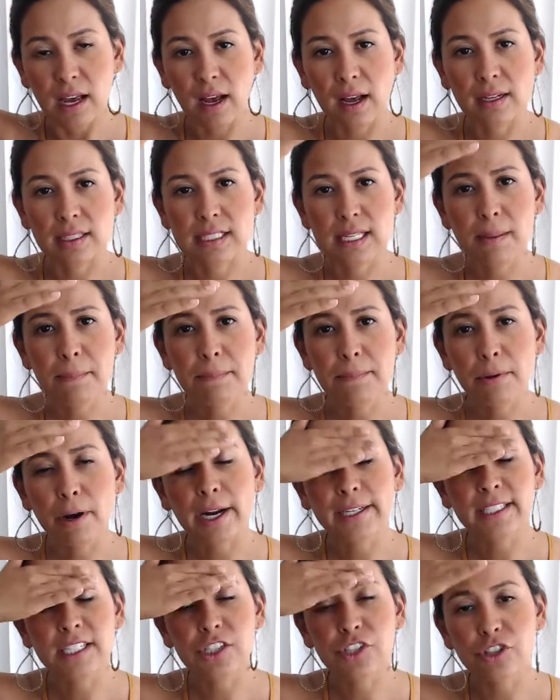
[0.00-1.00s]
Some
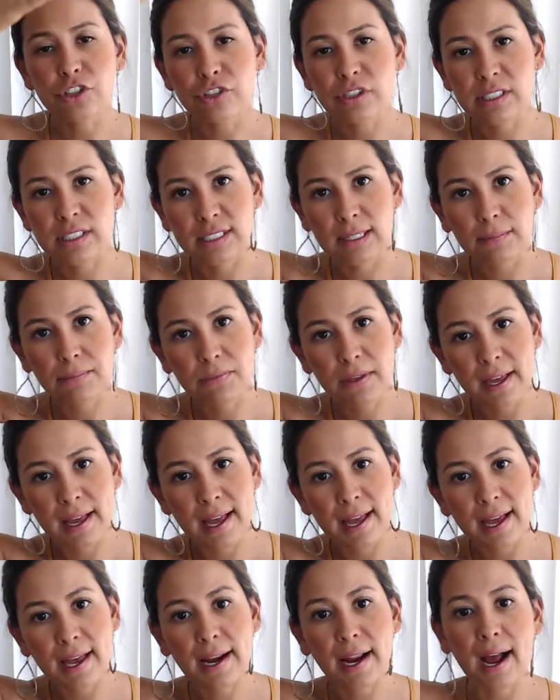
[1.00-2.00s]
practitioners skip the
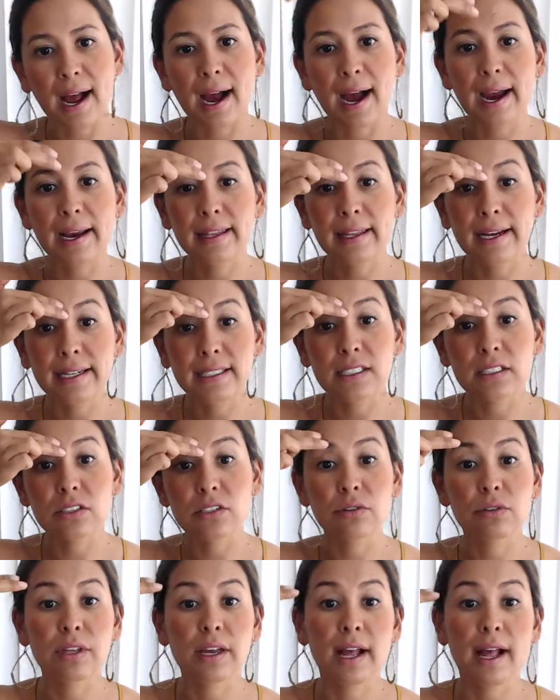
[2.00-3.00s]
head. I like to
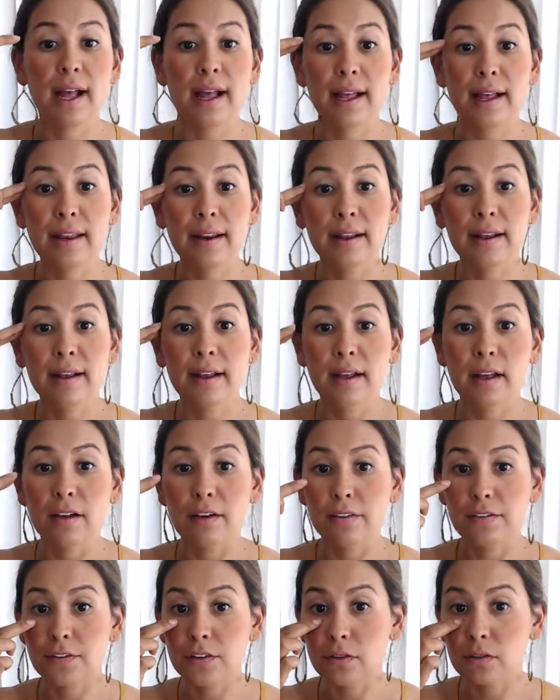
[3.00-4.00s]
do the head
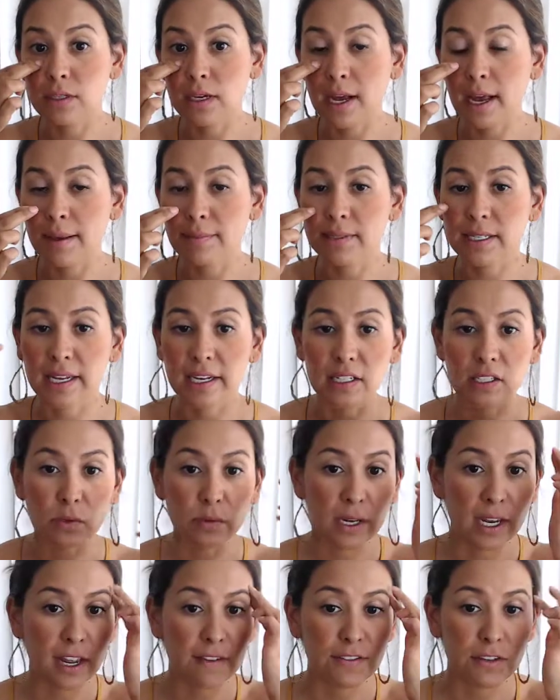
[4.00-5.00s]
a few times, and it's
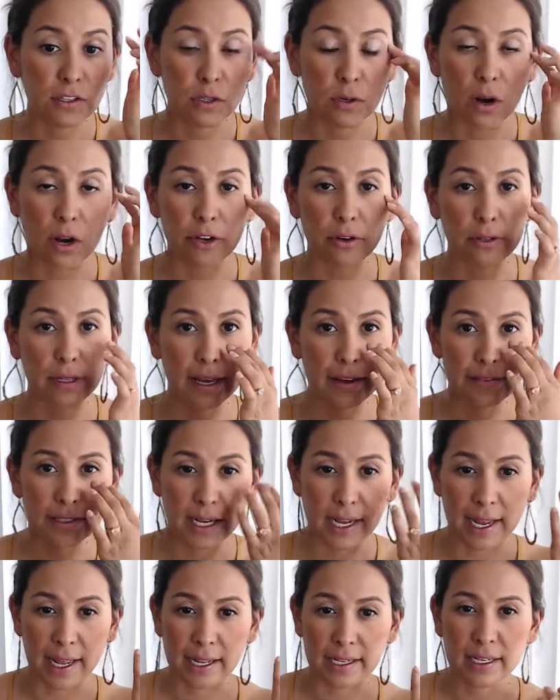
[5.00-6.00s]
okay if you do it on your left
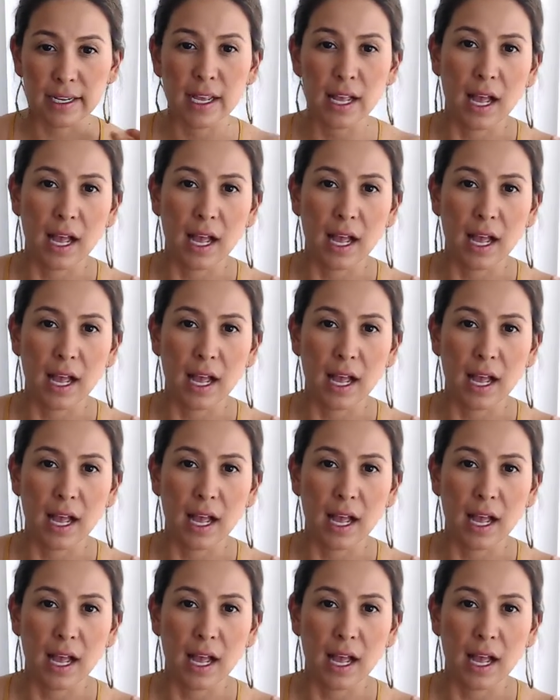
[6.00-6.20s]
hand.